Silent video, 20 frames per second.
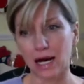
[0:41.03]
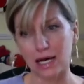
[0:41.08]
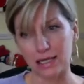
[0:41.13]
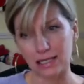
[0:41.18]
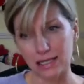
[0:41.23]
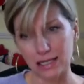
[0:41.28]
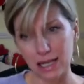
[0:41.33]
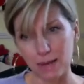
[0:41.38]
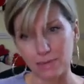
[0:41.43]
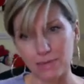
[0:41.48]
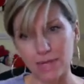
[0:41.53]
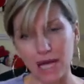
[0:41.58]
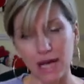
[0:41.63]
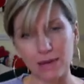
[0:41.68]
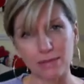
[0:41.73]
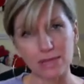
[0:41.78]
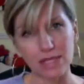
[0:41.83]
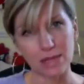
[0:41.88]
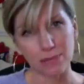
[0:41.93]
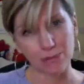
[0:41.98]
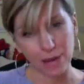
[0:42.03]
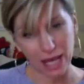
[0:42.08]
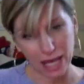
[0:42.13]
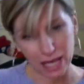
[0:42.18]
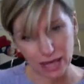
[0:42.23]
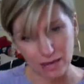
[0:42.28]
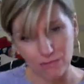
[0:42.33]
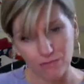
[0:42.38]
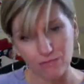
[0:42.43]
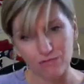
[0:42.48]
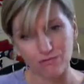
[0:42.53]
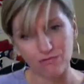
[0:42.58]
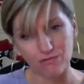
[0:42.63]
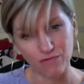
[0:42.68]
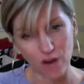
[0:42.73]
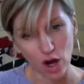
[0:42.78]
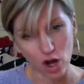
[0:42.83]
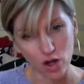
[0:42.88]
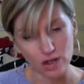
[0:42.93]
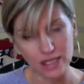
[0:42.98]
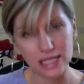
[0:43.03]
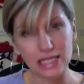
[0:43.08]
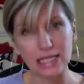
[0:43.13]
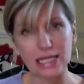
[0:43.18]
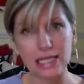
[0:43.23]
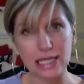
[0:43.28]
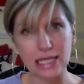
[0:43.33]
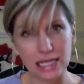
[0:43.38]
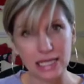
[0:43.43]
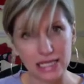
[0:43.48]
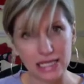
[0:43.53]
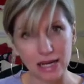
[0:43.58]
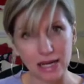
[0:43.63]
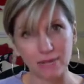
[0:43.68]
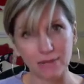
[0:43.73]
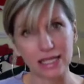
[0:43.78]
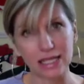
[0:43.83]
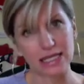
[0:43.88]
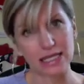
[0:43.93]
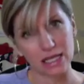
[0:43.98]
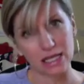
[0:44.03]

sometimes the paint falls into the divots,